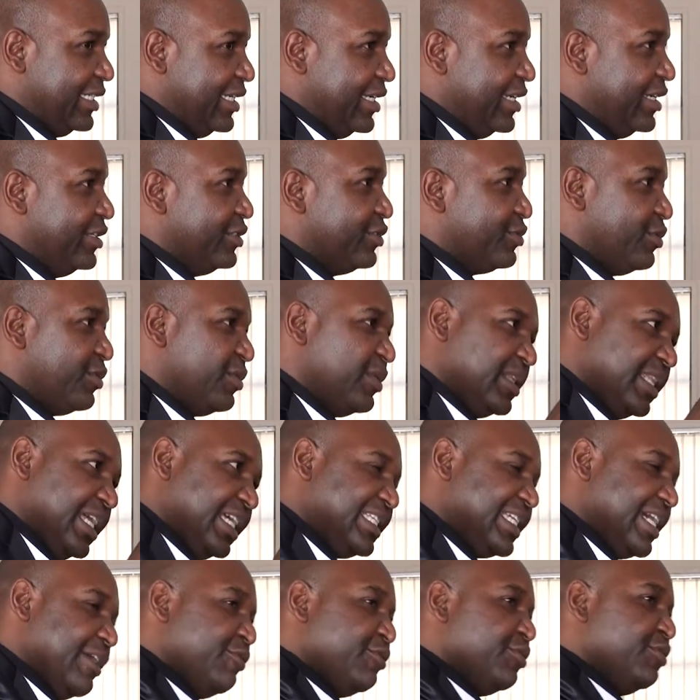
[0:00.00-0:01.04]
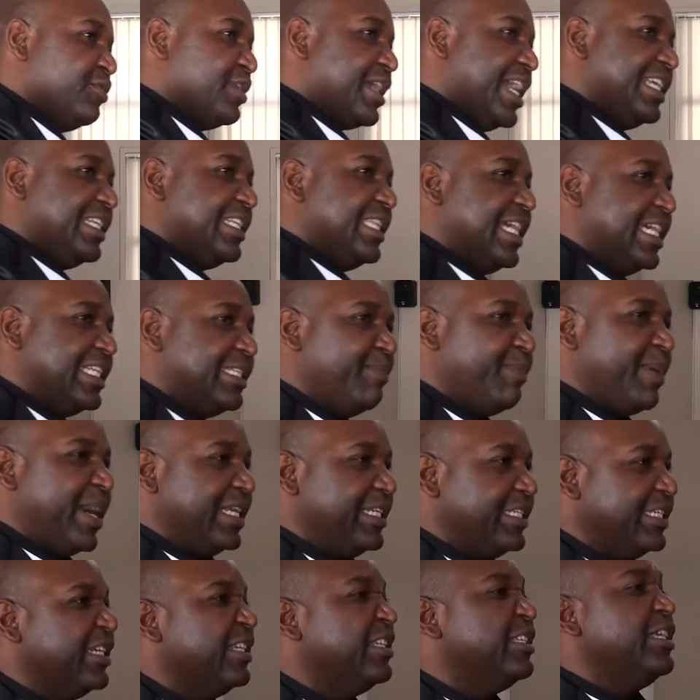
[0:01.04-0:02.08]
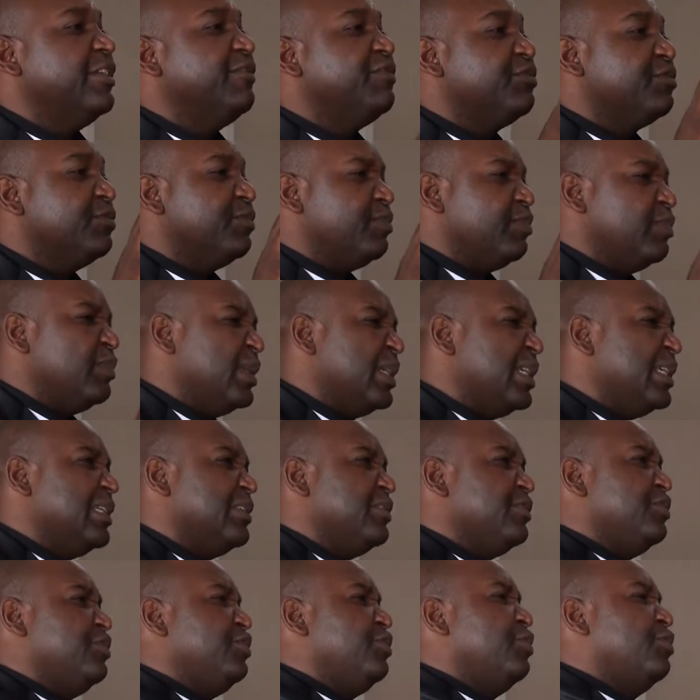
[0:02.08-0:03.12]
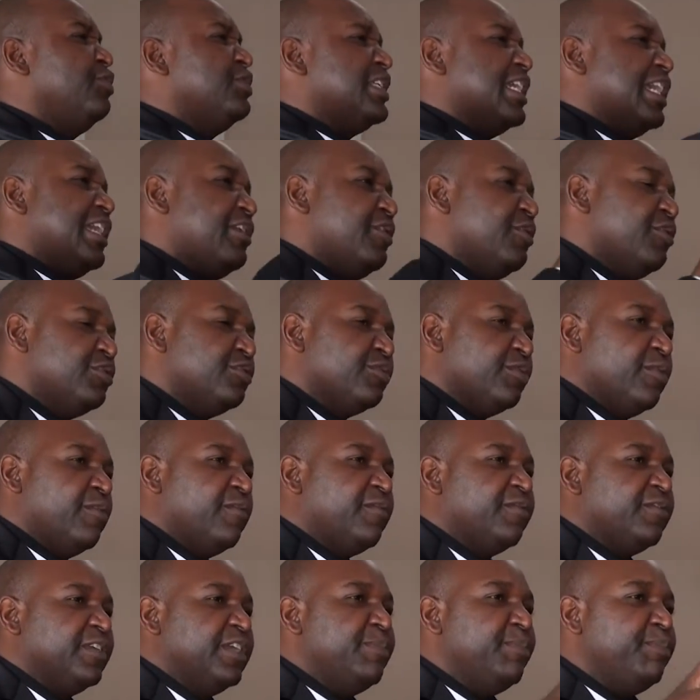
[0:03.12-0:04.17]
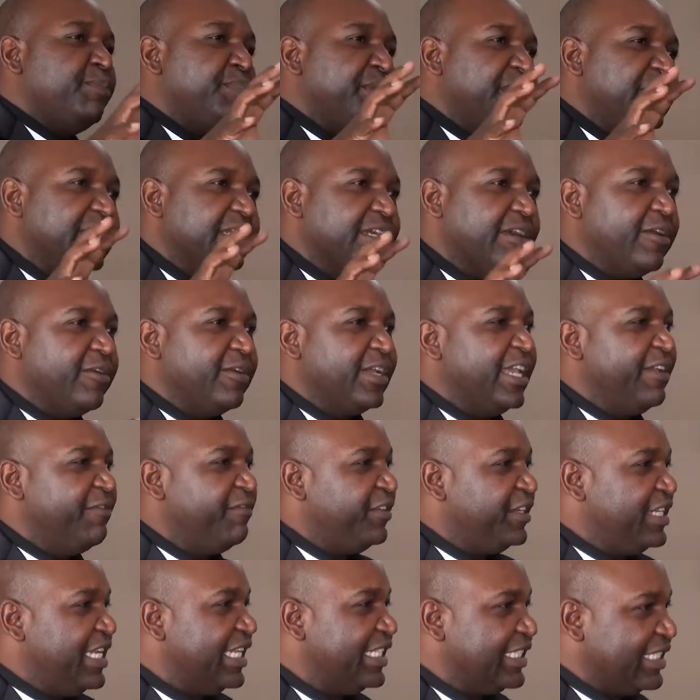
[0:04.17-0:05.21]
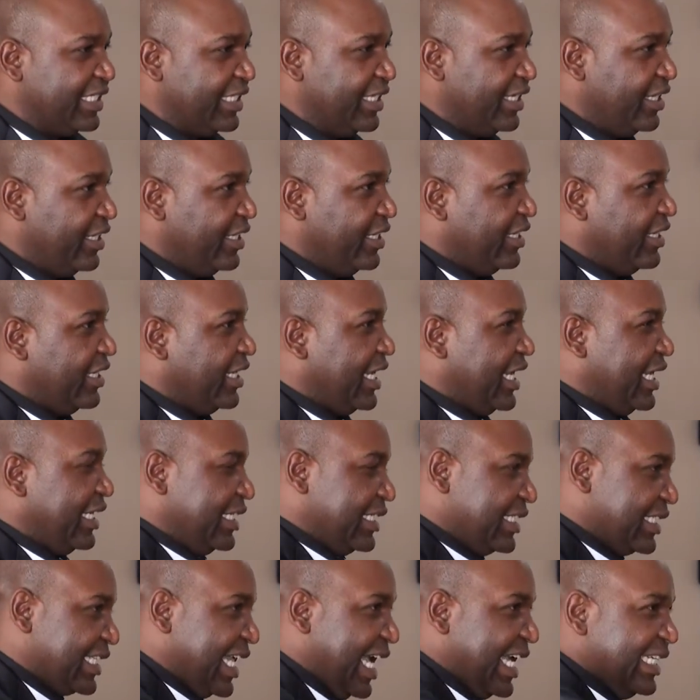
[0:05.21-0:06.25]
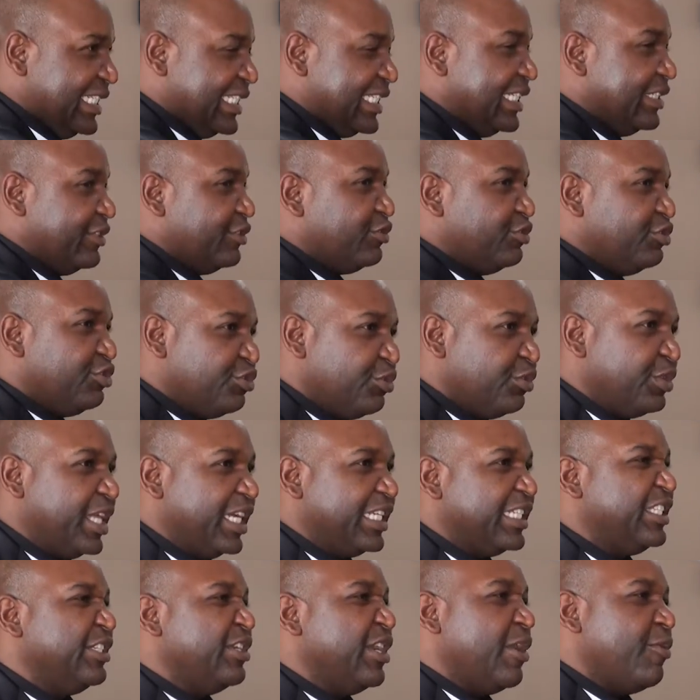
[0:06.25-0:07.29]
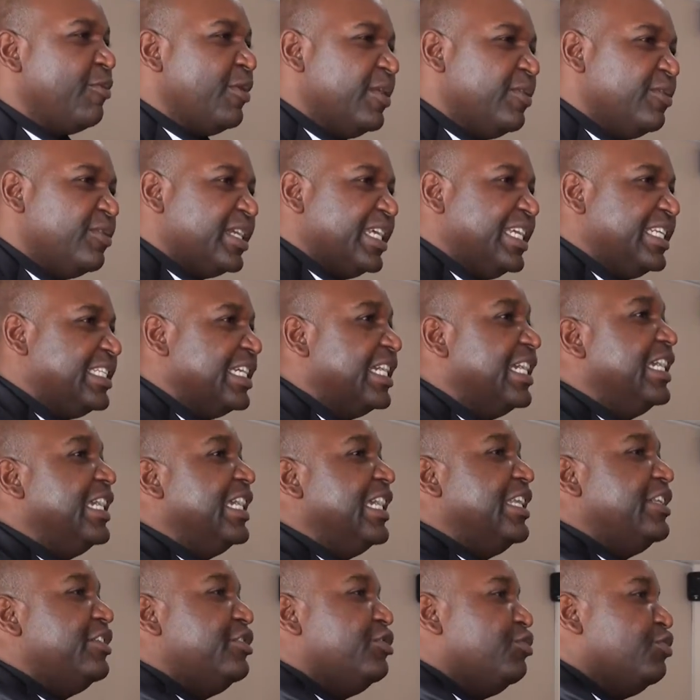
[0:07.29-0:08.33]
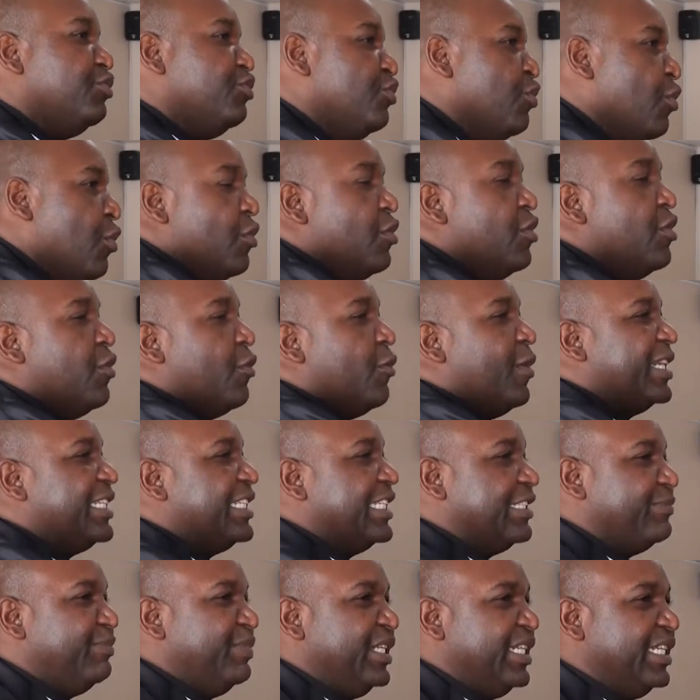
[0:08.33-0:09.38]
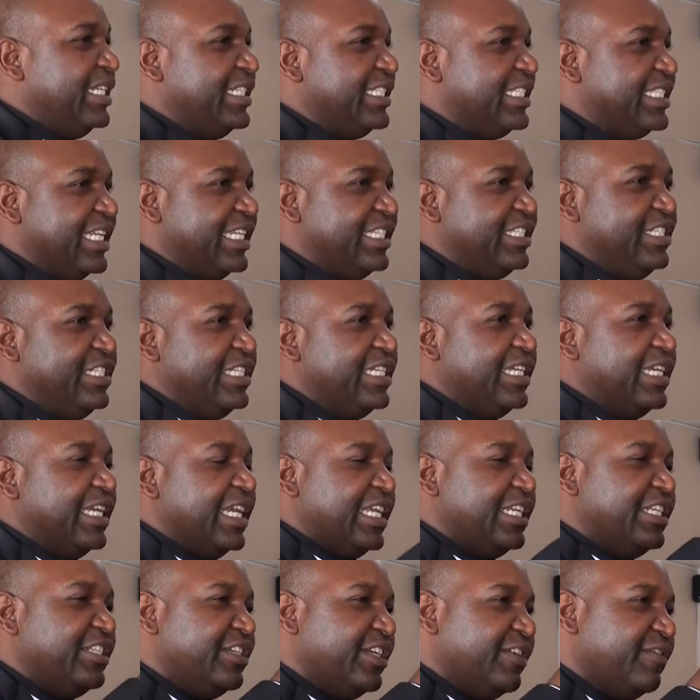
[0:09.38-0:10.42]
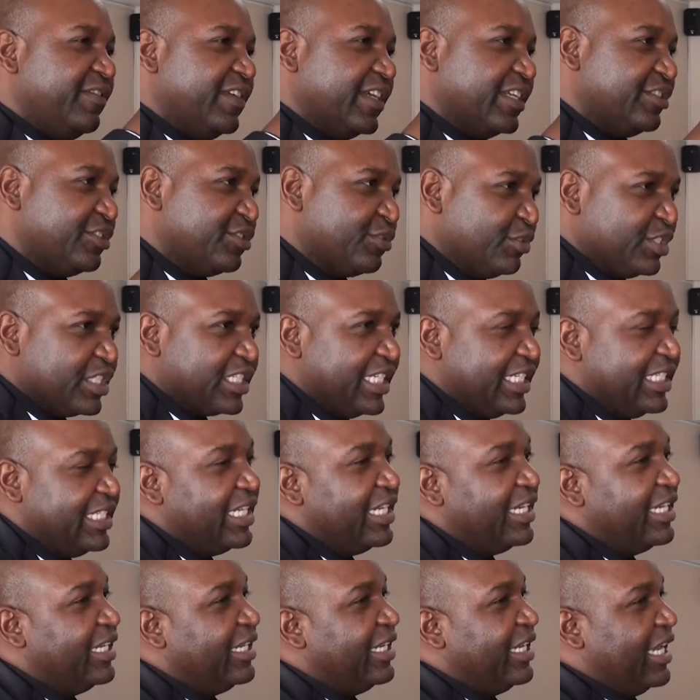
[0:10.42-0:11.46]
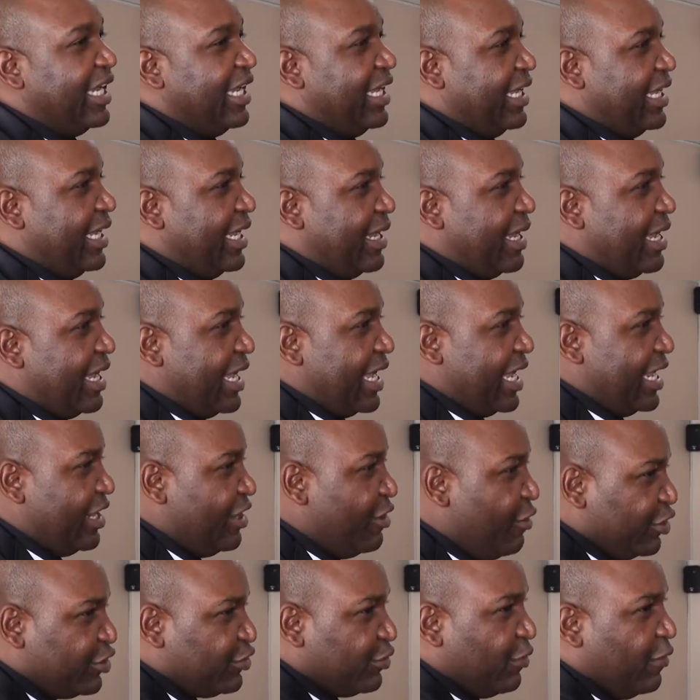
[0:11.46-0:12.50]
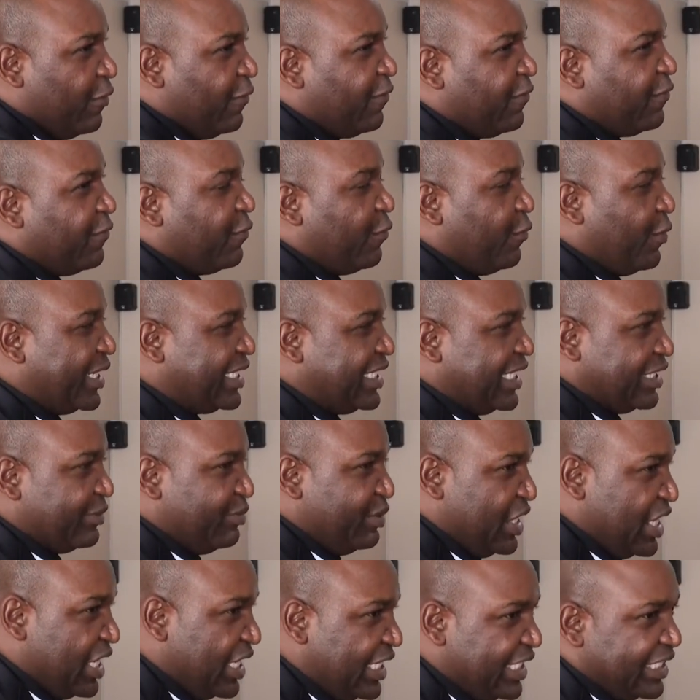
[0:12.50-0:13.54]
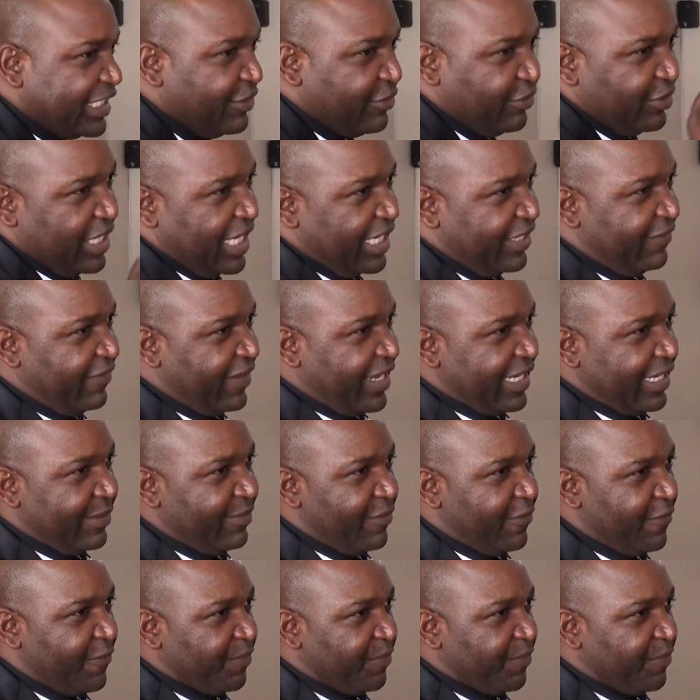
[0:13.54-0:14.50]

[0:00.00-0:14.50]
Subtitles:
So that's how you write that part. You have to use a lot of empirical evidence and citing to show that you are well read and you know what has been researched and you have exhausted a lot of what has been written on that variable.